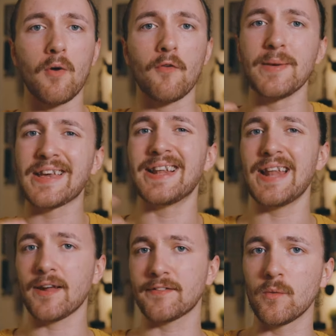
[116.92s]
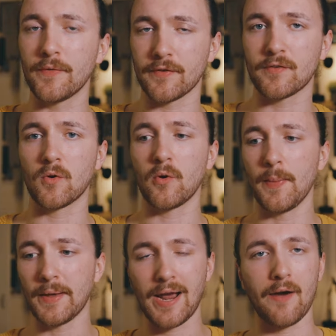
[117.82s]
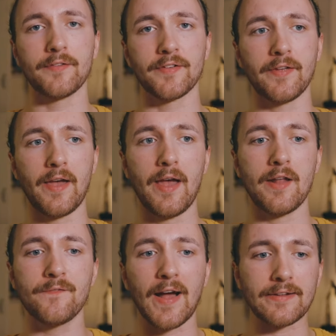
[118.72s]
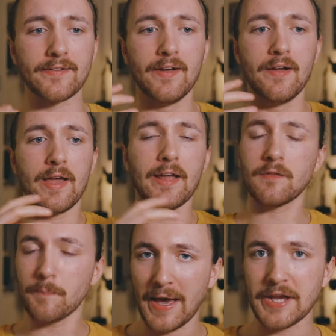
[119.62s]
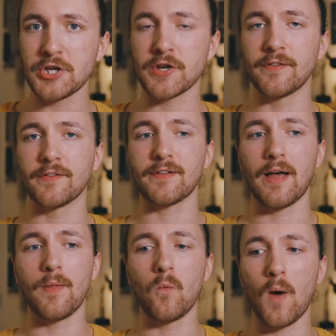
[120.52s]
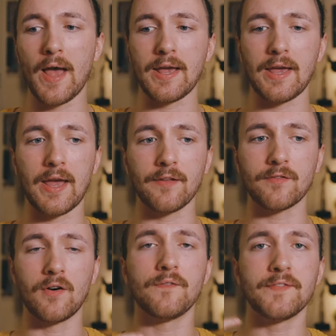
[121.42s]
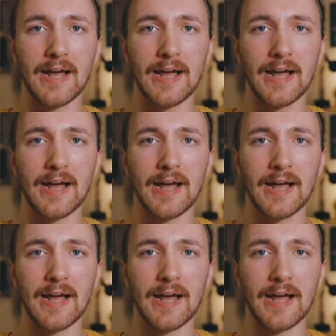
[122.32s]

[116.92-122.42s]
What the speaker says: of me connecting with the story and the characters here. In fact, its patience and the way it sort of